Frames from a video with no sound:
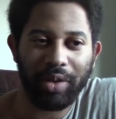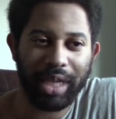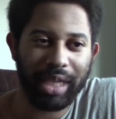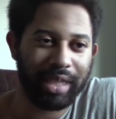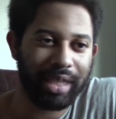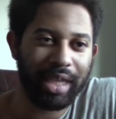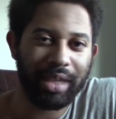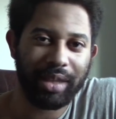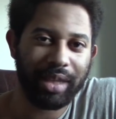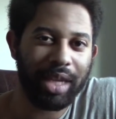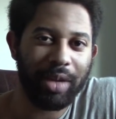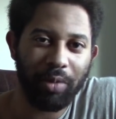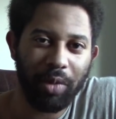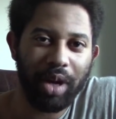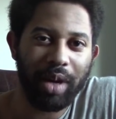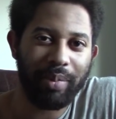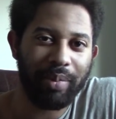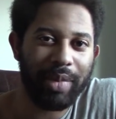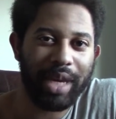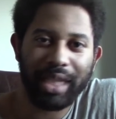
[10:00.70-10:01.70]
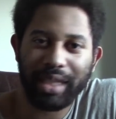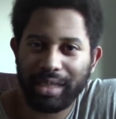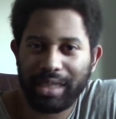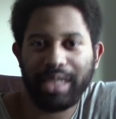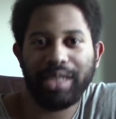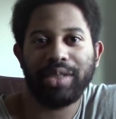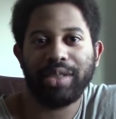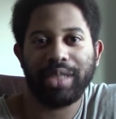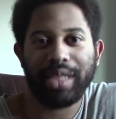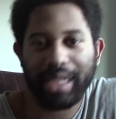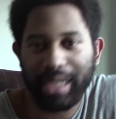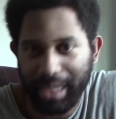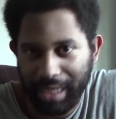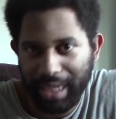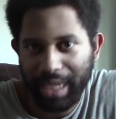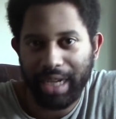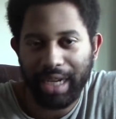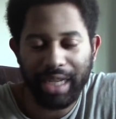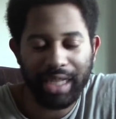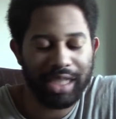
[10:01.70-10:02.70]
like, they want male attention. Like, I
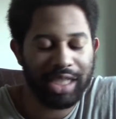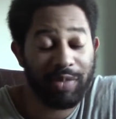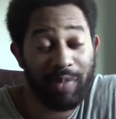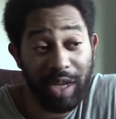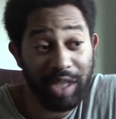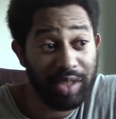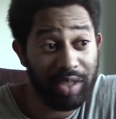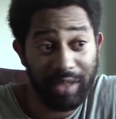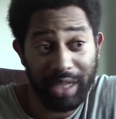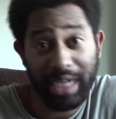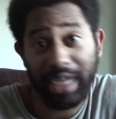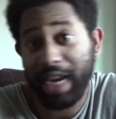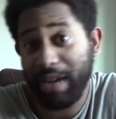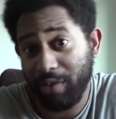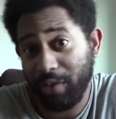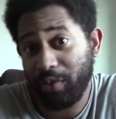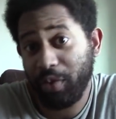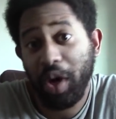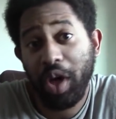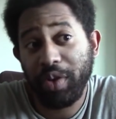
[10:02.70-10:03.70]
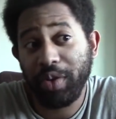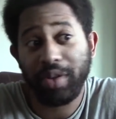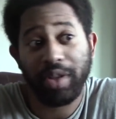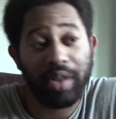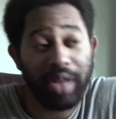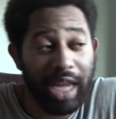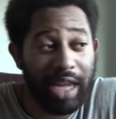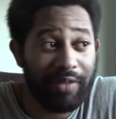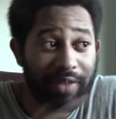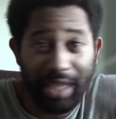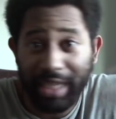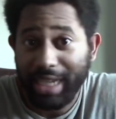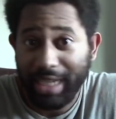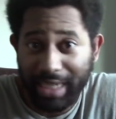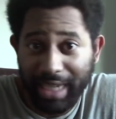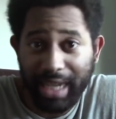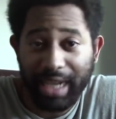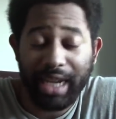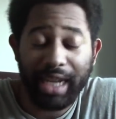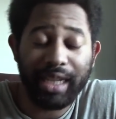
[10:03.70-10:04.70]
get it. Especially if they didn't have a father in their life. Like, I
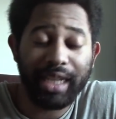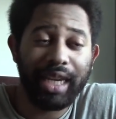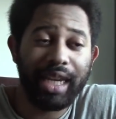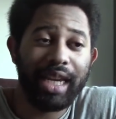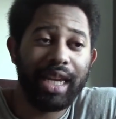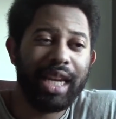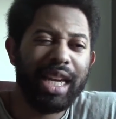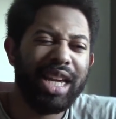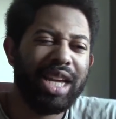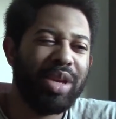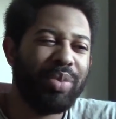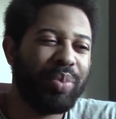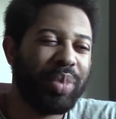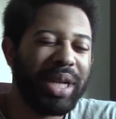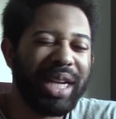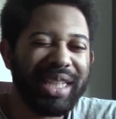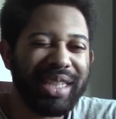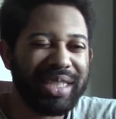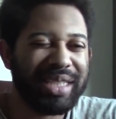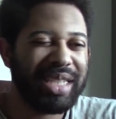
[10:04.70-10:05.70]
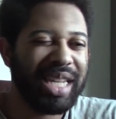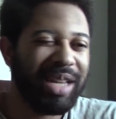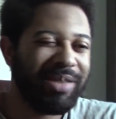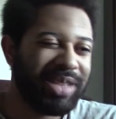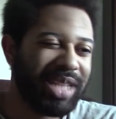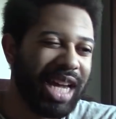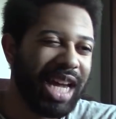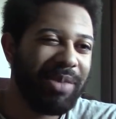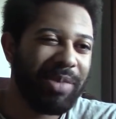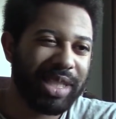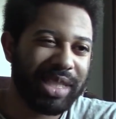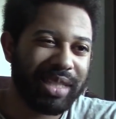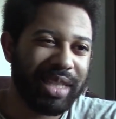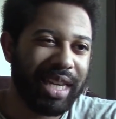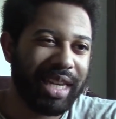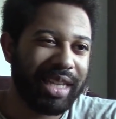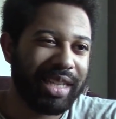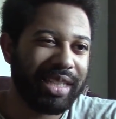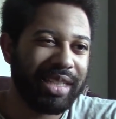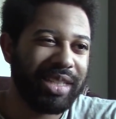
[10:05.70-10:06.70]
get it. But at the same time, it's
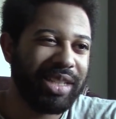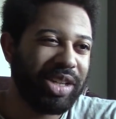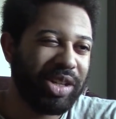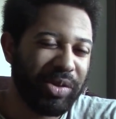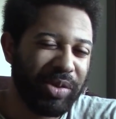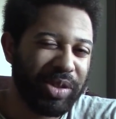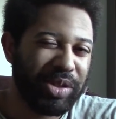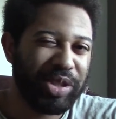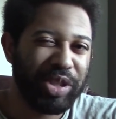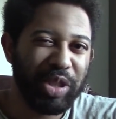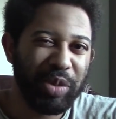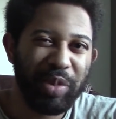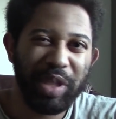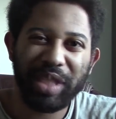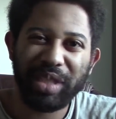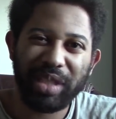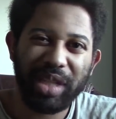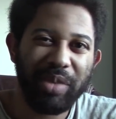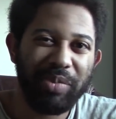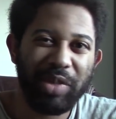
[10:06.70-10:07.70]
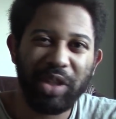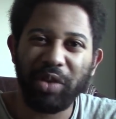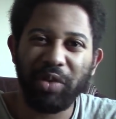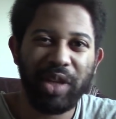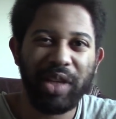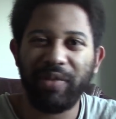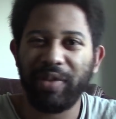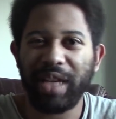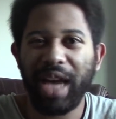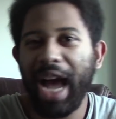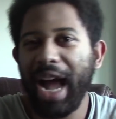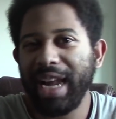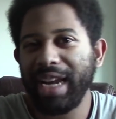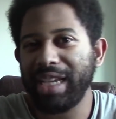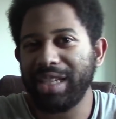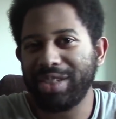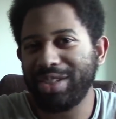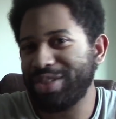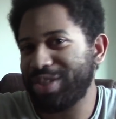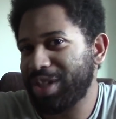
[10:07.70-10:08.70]
like, you know, there should be some degree of
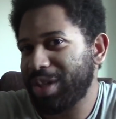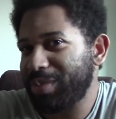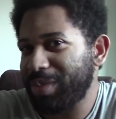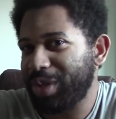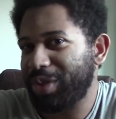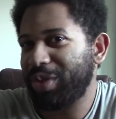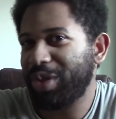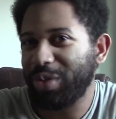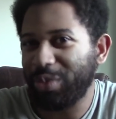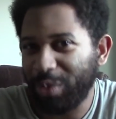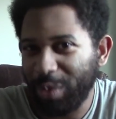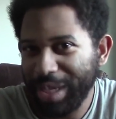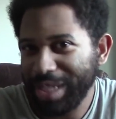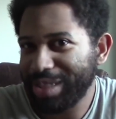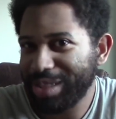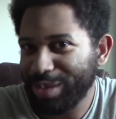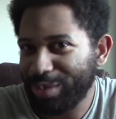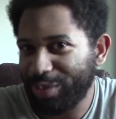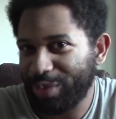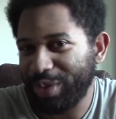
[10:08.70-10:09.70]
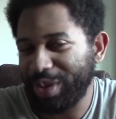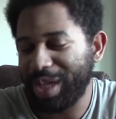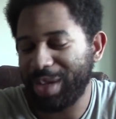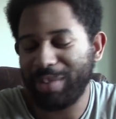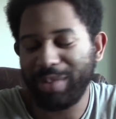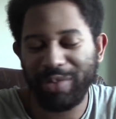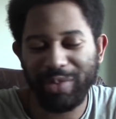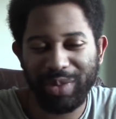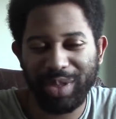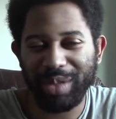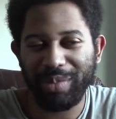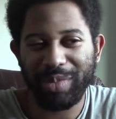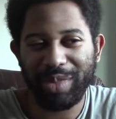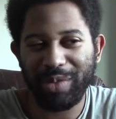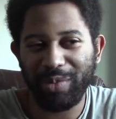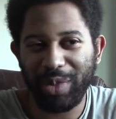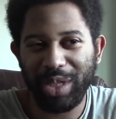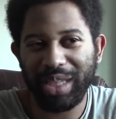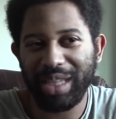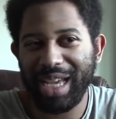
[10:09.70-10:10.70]
guidance or some degree of wisdom for them
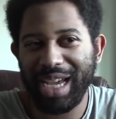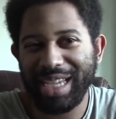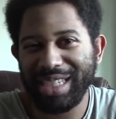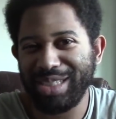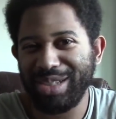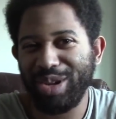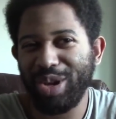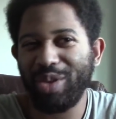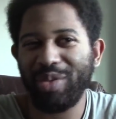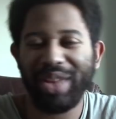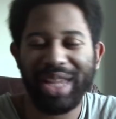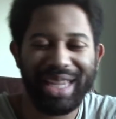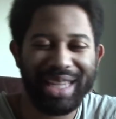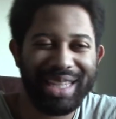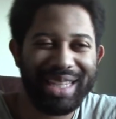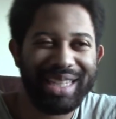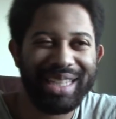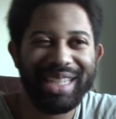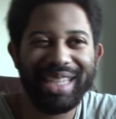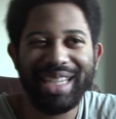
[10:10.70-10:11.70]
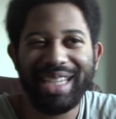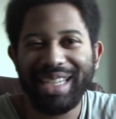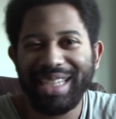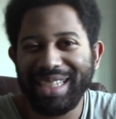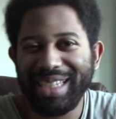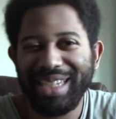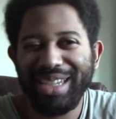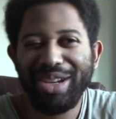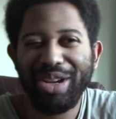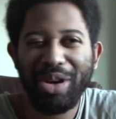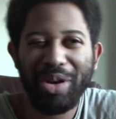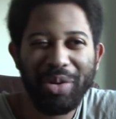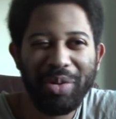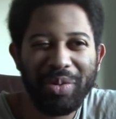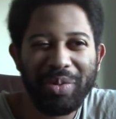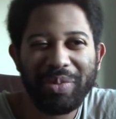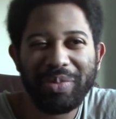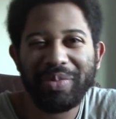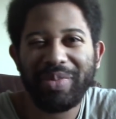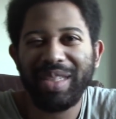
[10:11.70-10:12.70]
to realize, you know, like, you
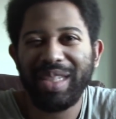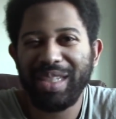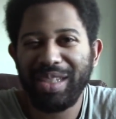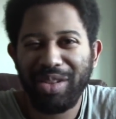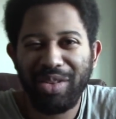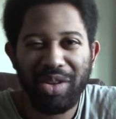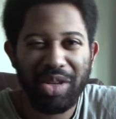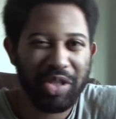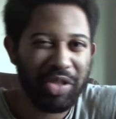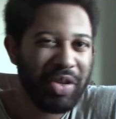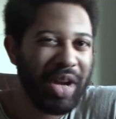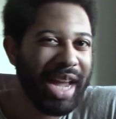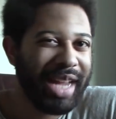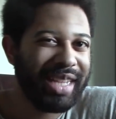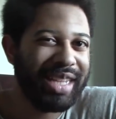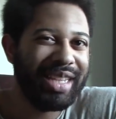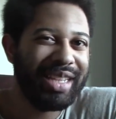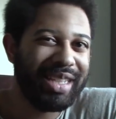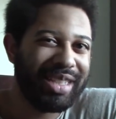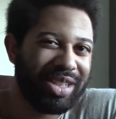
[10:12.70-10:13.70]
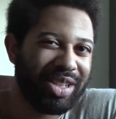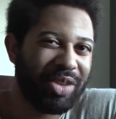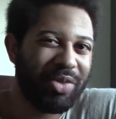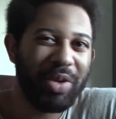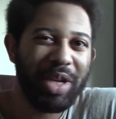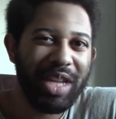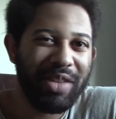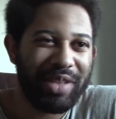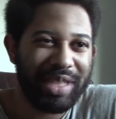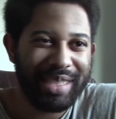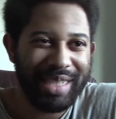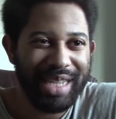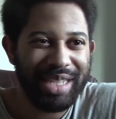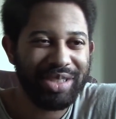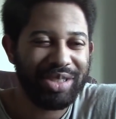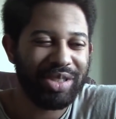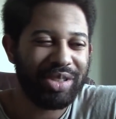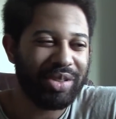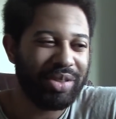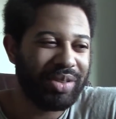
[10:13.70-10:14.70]
know, you're attracting a degree of
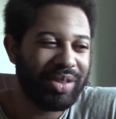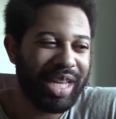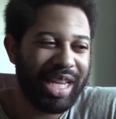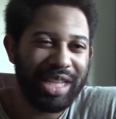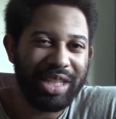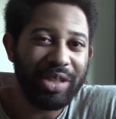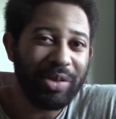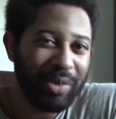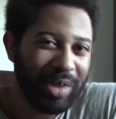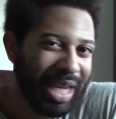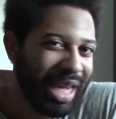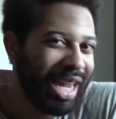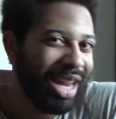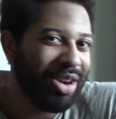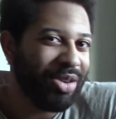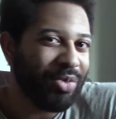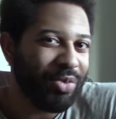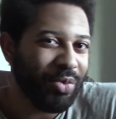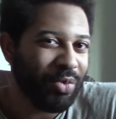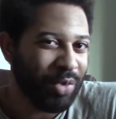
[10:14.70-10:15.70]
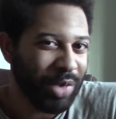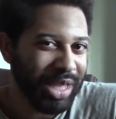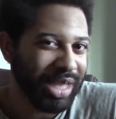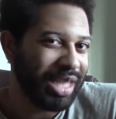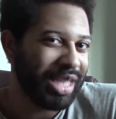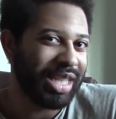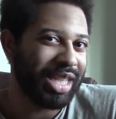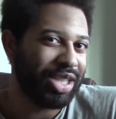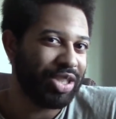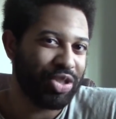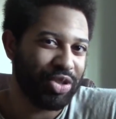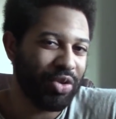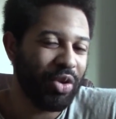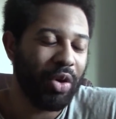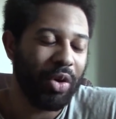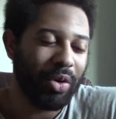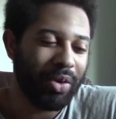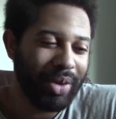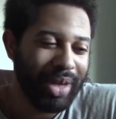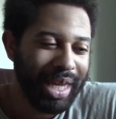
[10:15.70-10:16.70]
attention that you can't really
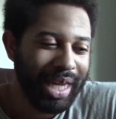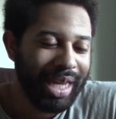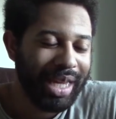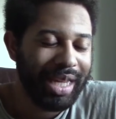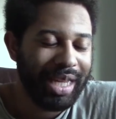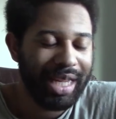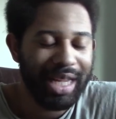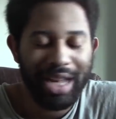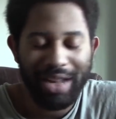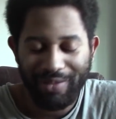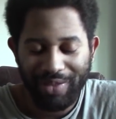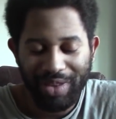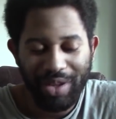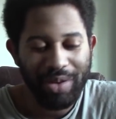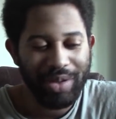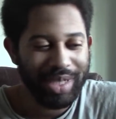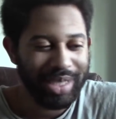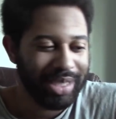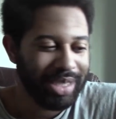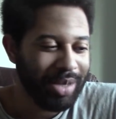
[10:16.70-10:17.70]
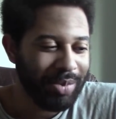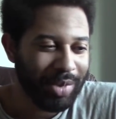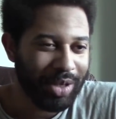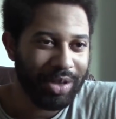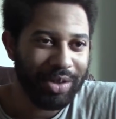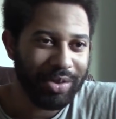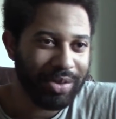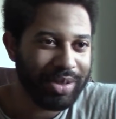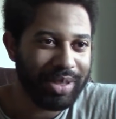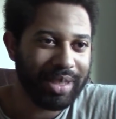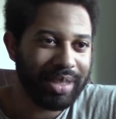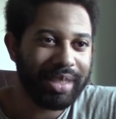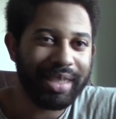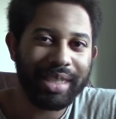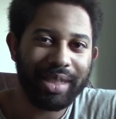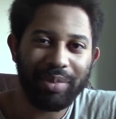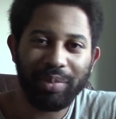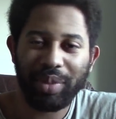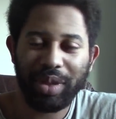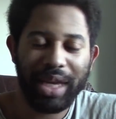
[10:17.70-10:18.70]
control. Yeah, I've noticed some girls
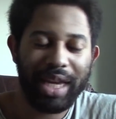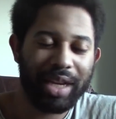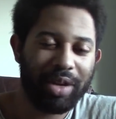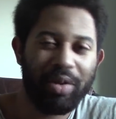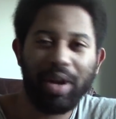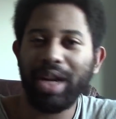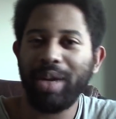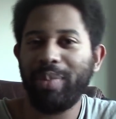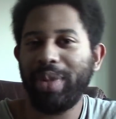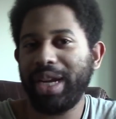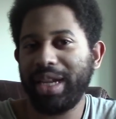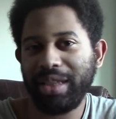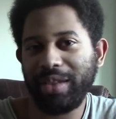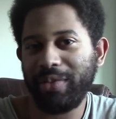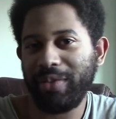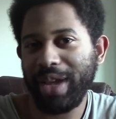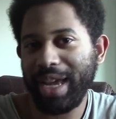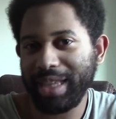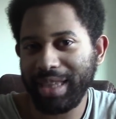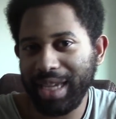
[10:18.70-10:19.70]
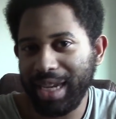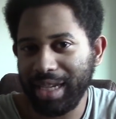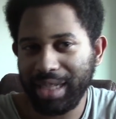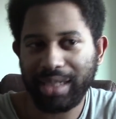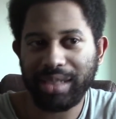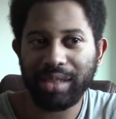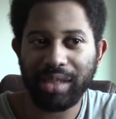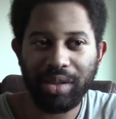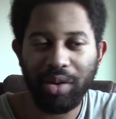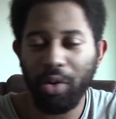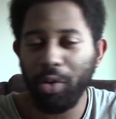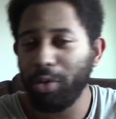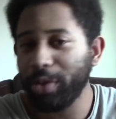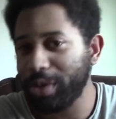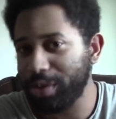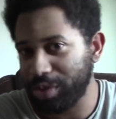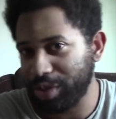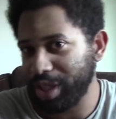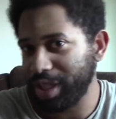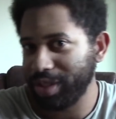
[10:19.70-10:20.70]
complain quite a bit at the fact that
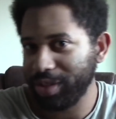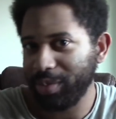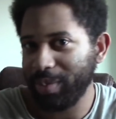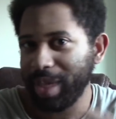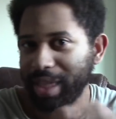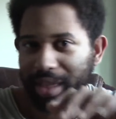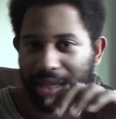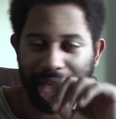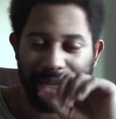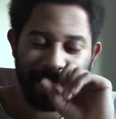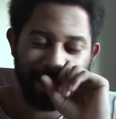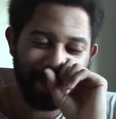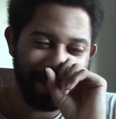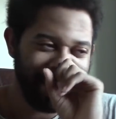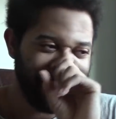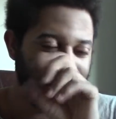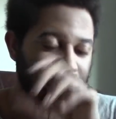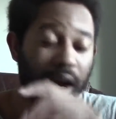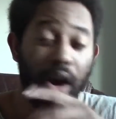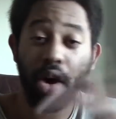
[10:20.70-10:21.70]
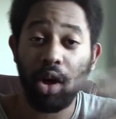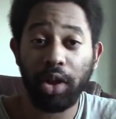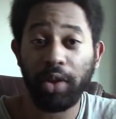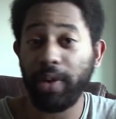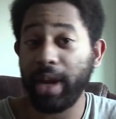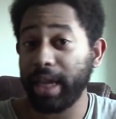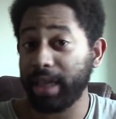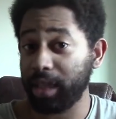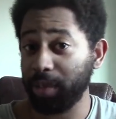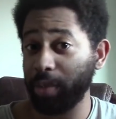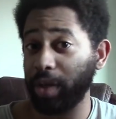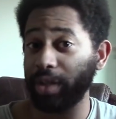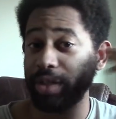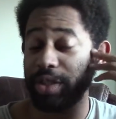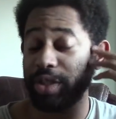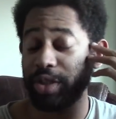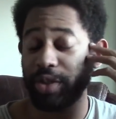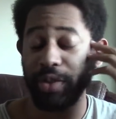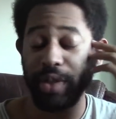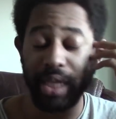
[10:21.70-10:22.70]
older gentlemen like to holler at them on the
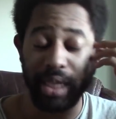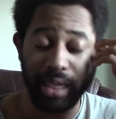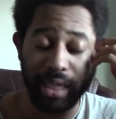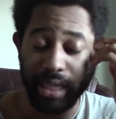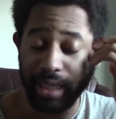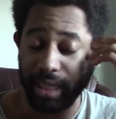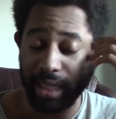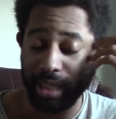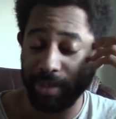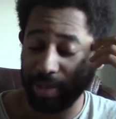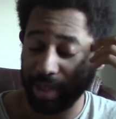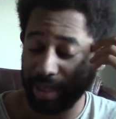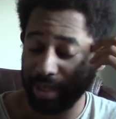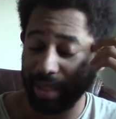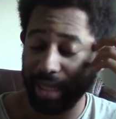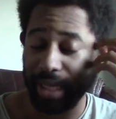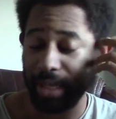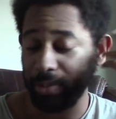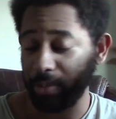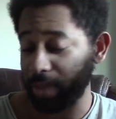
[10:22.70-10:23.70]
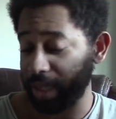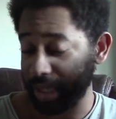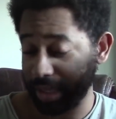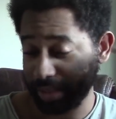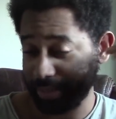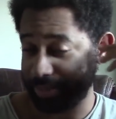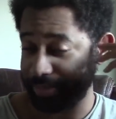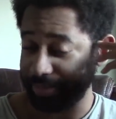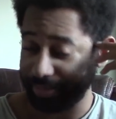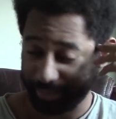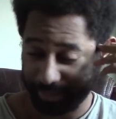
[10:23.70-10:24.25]
street. And then I'm just like, well,